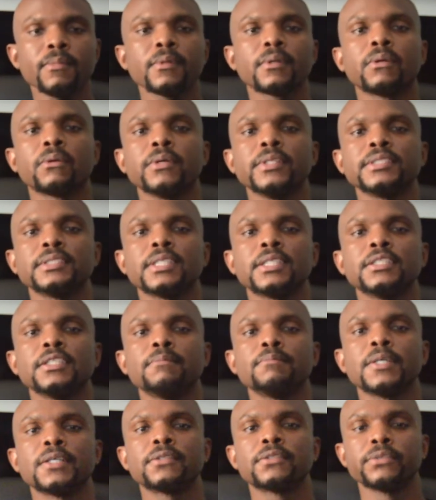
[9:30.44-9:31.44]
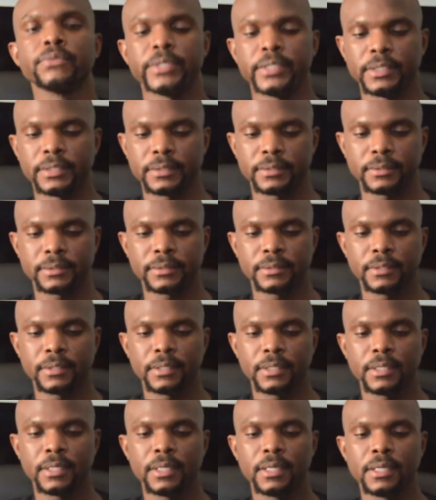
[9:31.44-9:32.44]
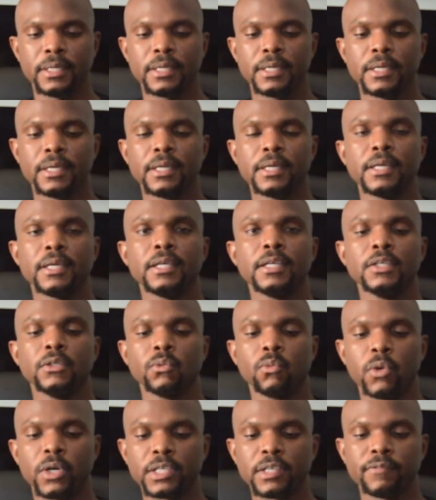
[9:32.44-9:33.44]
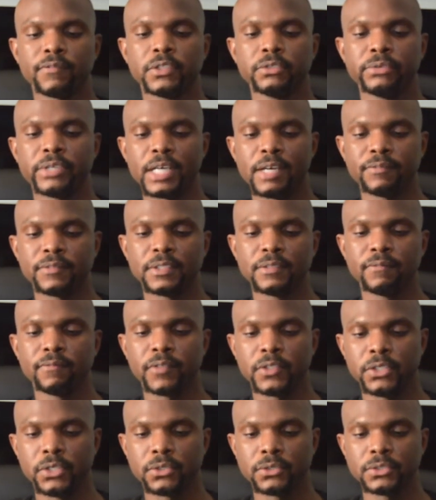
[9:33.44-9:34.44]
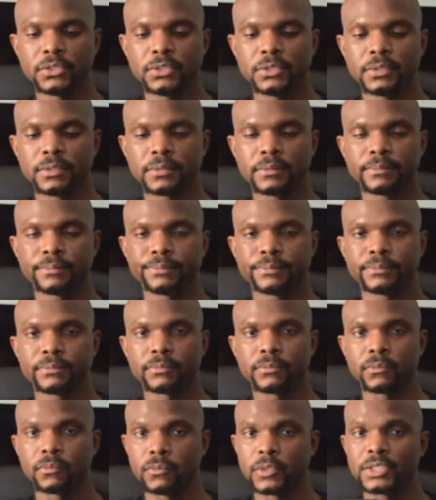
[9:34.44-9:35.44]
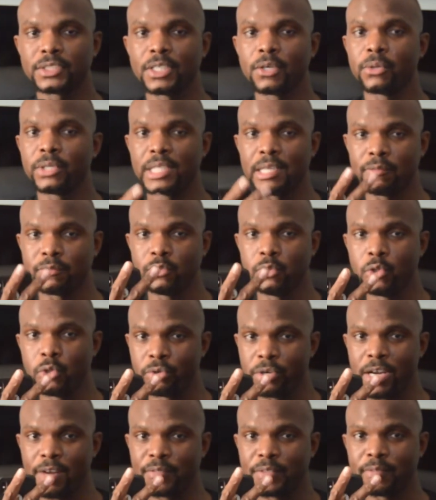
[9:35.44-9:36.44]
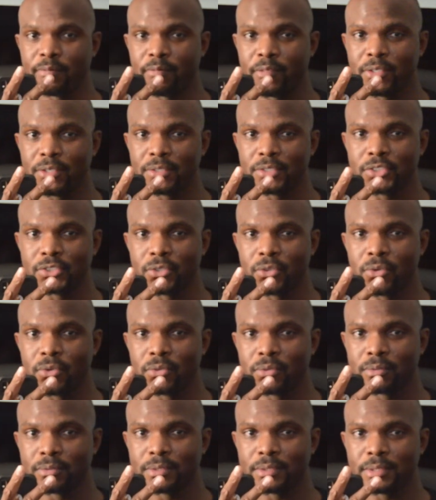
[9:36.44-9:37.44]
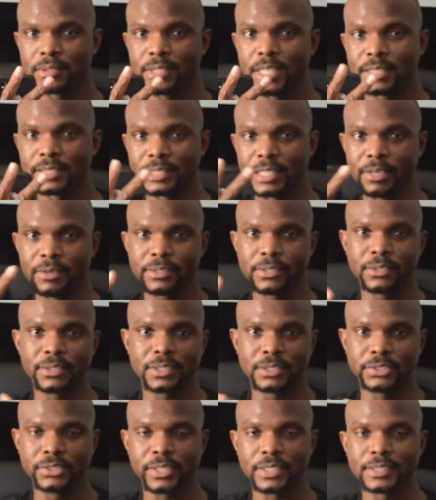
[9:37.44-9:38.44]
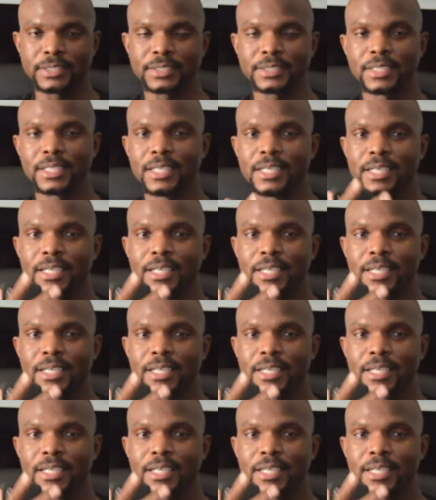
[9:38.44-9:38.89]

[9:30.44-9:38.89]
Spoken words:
Question number 3. In one of the rafting videos, which I only have 2 rafting videos, so that narrowed down your choice.